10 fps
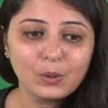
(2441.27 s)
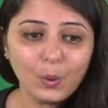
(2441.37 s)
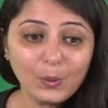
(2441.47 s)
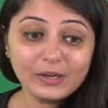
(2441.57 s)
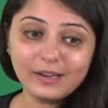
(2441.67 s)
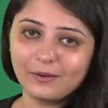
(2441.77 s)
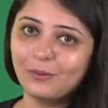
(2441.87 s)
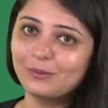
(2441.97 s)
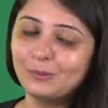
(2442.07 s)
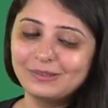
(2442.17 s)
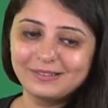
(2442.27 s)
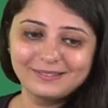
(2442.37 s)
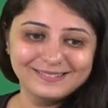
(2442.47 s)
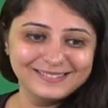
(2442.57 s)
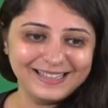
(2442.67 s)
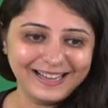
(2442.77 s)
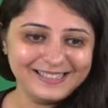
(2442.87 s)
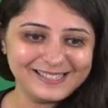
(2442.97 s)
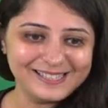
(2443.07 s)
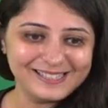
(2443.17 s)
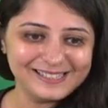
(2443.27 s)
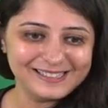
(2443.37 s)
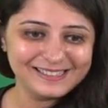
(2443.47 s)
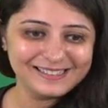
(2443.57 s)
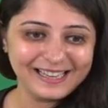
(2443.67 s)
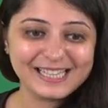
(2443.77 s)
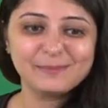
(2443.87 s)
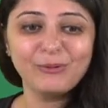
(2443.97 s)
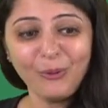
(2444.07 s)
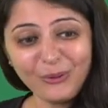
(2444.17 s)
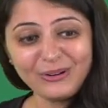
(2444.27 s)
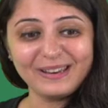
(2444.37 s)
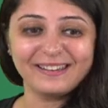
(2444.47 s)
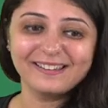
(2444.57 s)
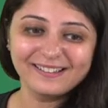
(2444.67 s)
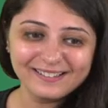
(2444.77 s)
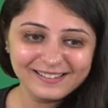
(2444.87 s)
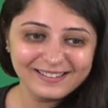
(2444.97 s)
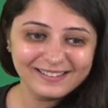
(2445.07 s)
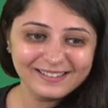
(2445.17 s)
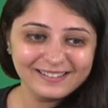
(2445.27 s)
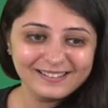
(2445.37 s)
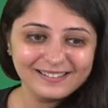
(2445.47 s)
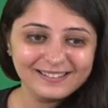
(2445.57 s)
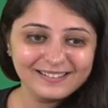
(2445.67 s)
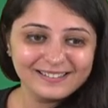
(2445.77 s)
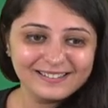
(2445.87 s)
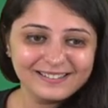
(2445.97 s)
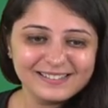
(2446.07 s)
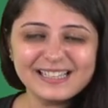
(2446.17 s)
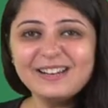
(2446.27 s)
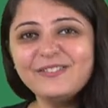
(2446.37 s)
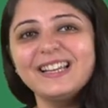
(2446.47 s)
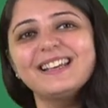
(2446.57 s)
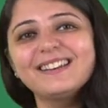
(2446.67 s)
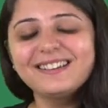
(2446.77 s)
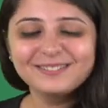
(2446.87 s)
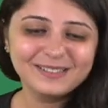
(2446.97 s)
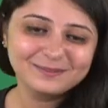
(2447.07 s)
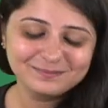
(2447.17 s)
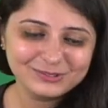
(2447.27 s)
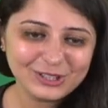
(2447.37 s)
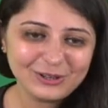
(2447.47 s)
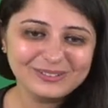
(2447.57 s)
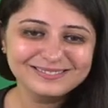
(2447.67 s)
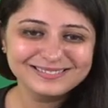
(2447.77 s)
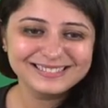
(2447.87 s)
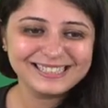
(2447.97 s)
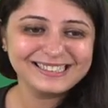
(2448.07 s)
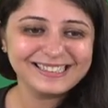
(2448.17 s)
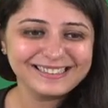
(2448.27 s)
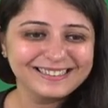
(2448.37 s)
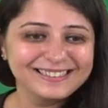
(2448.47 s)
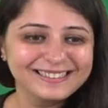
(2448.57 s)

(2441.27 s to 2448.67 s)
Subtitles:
coding. Oh, nice. Exploring. Selfie lena. Chalo, theek hai.